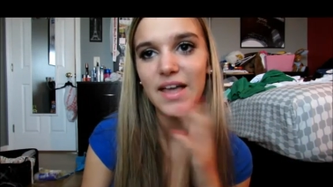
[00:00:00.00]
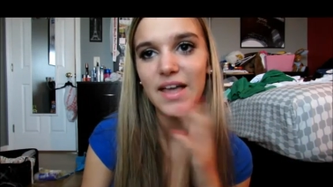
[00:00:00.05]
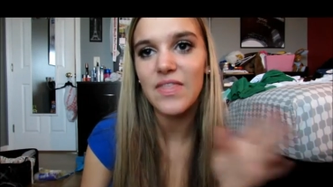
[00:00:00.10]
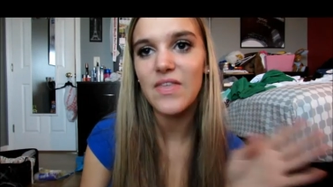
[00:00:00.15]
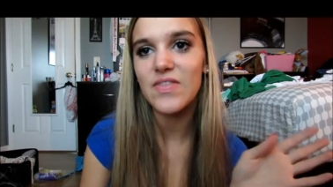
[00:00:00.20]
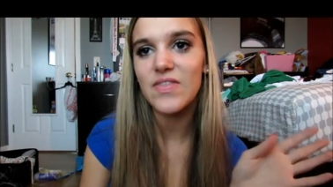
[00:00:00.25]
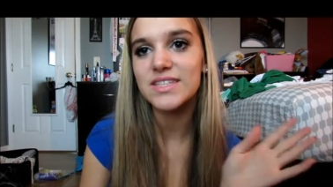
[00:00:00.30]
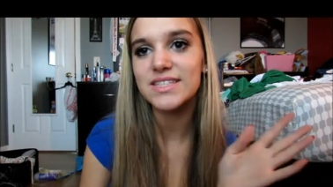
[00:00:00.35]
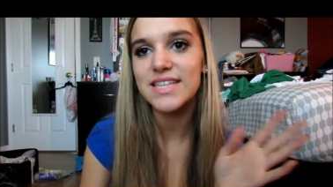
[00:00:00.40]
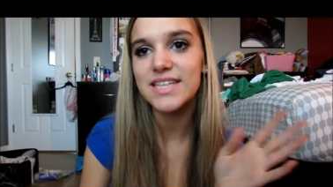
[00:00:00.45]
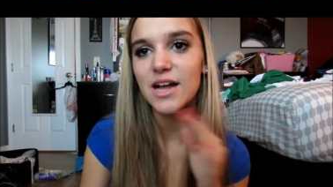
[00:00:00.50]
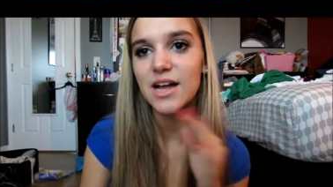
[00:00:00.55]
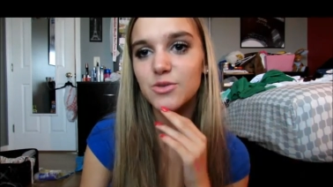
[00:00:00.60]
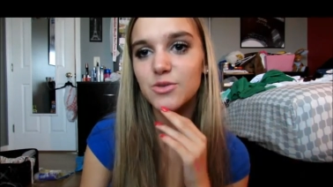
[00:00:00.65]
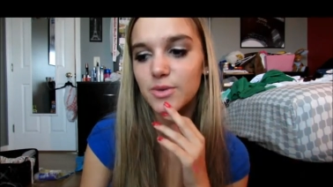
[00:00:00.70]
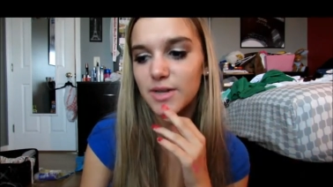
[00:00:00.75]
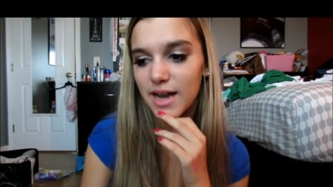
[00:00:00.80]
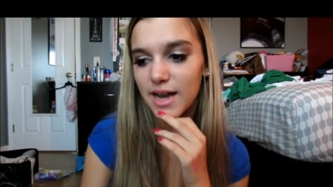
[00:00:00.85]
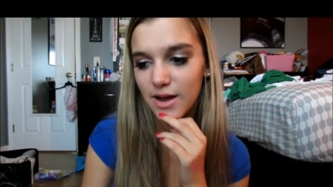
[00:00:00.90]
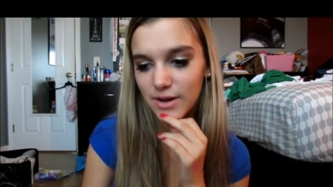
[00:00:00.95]
and then the
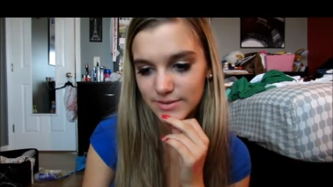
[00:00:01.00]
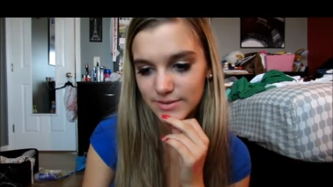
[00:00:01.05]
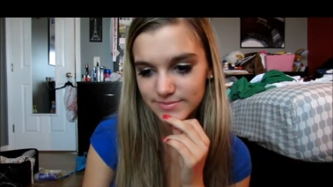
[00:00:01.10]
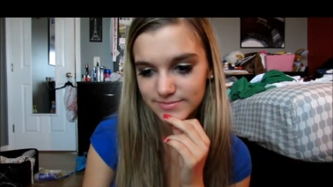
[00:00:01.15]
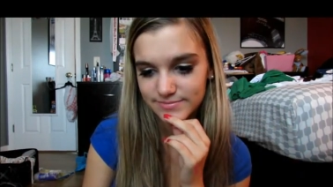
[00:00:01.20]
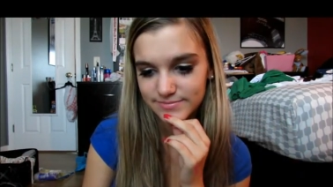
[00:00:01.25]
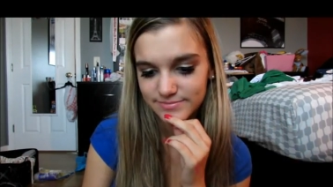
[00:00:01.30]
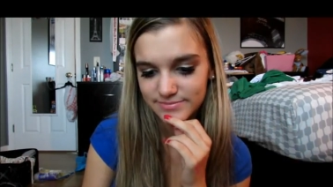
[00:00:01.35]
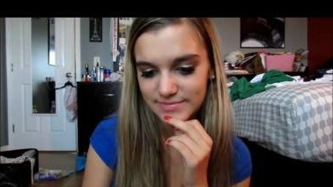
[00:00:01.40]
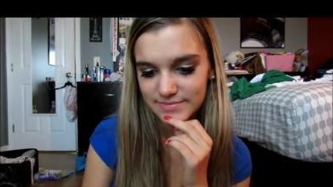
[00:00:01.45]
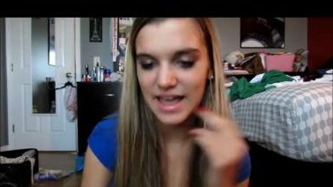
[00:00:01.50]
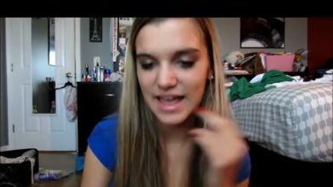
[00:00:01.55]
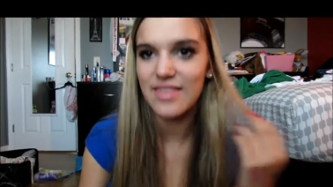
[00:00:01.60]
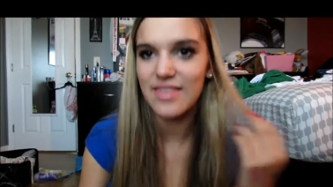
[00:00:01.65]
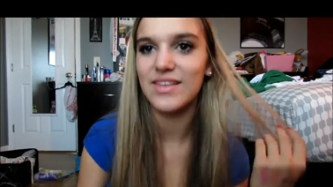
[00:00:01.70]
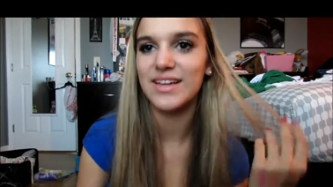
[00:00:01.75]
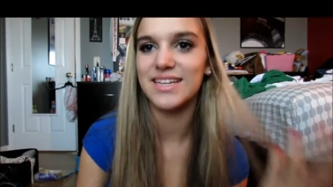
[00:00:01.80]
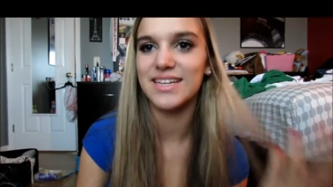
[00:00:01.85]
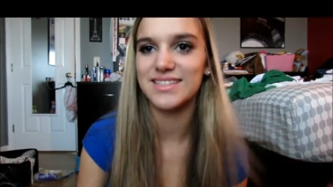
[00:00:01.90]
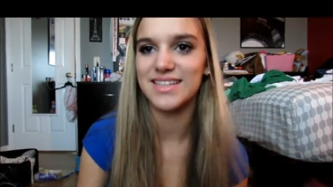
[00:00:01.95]
sound went out,
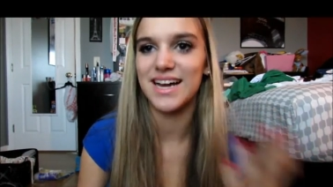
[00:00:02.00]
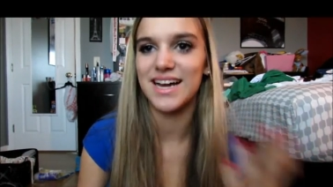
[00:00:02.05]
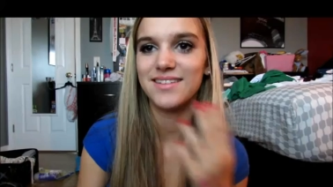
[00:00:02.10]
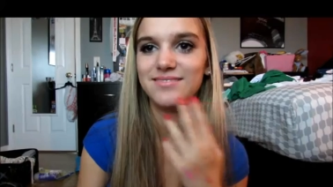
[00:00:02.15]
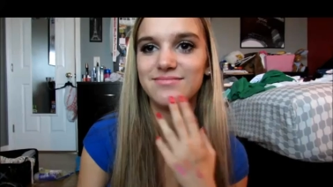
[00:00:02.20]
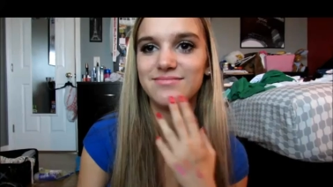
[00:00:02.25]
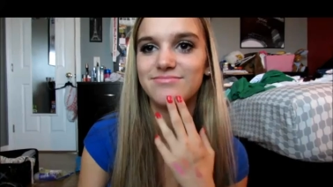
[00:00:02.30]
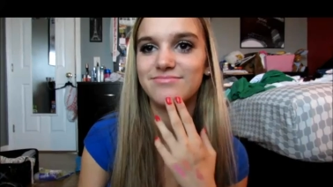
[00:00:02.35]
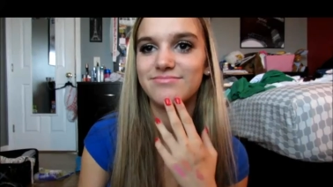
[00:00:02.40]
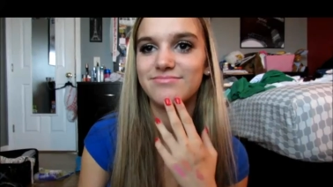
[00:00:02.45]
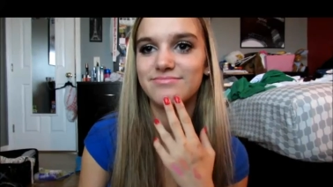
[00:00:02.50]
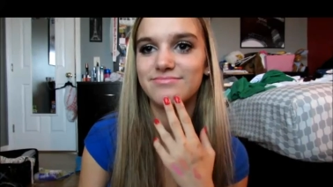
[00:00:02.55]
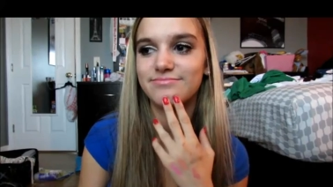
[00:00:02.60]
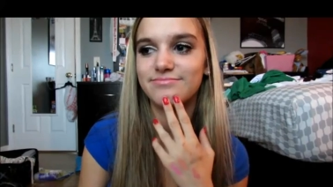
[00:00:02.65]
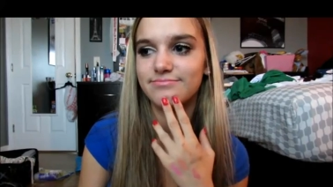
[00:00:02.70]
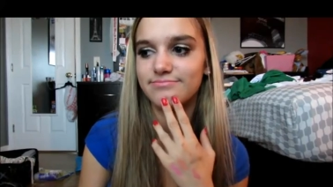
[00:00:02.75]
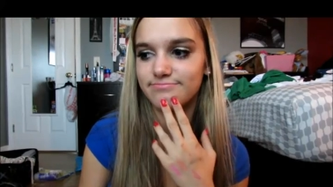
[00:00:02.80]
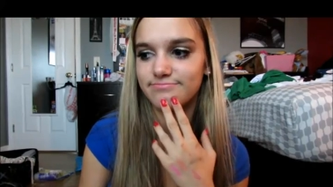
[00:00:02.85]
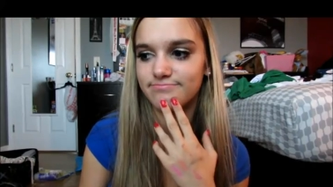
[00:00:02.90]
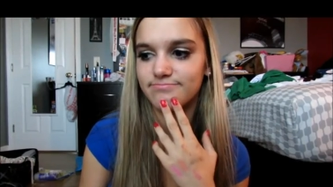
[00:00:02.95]
and then it died.
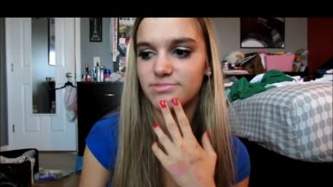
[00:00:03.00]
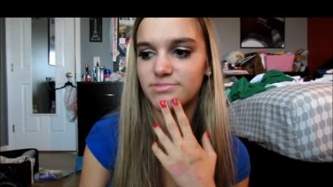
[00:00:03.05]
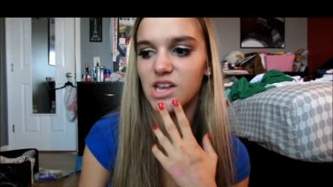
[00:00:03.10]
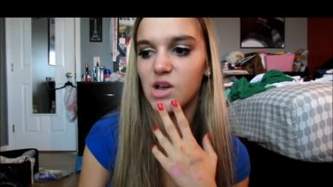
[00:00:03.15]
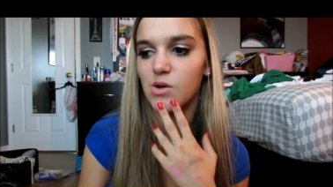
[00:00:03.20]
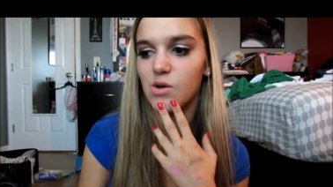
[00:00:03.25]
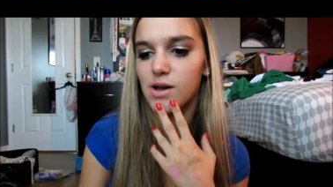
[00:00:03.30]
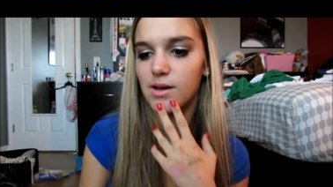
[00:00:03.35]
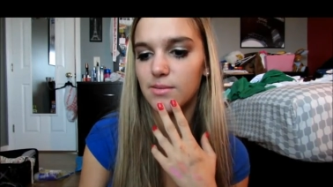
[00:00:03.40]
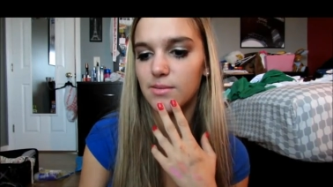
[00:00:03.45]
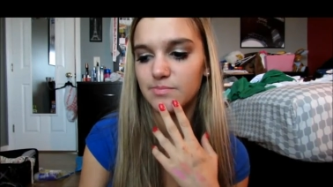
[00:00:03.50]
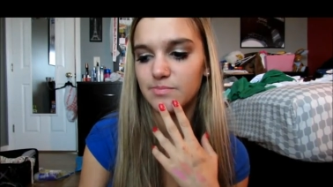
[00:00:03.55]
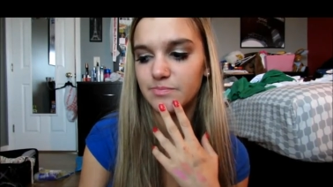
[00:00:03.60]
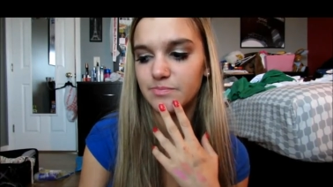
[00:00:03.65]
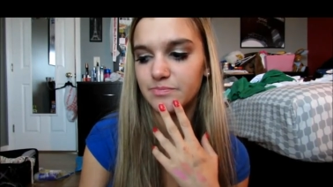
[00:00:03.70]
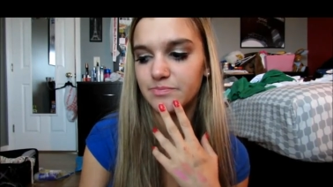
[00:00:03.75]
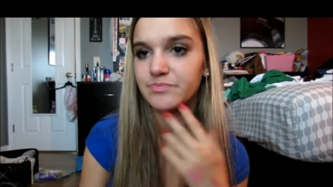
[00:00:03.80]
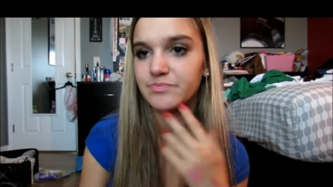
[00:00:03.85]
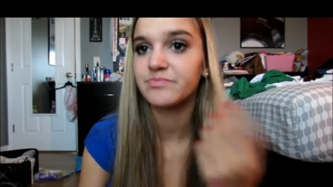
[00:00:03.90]
So, um,